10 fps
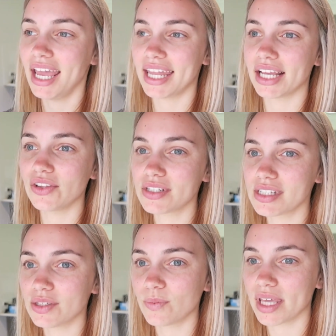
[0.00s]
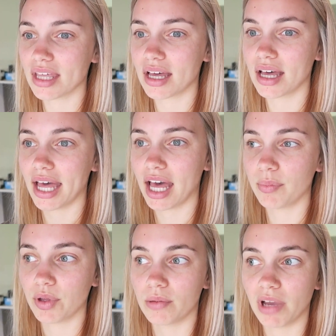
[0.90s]
And I looked at the weather
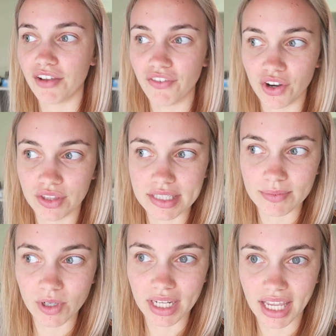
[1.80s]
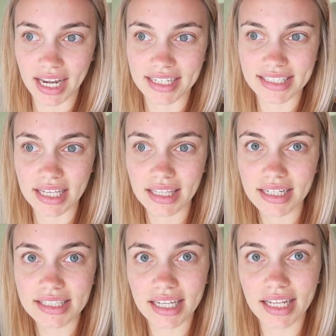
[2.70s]
app on my phone this morning and it said that
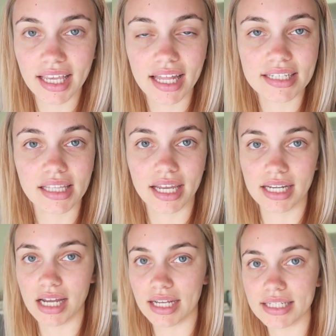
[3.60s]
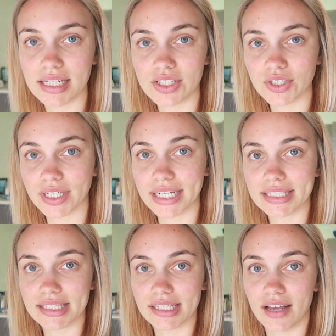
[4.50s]
it's gonna get to like 19
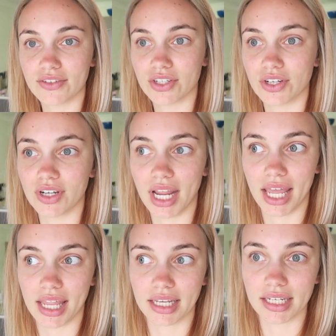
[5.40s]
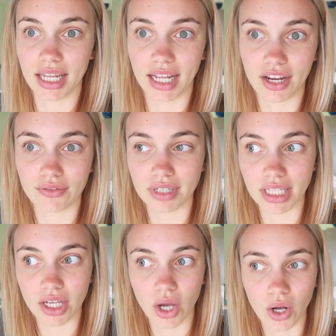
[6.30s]
degrees this afternoon and gonna get
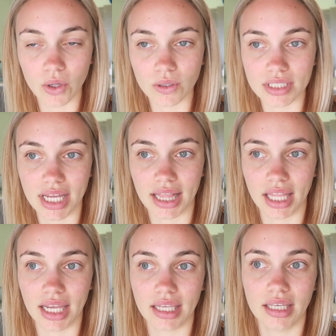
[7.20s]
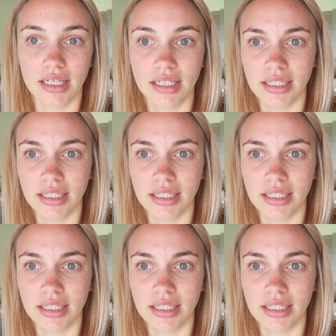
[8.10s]
really cold and like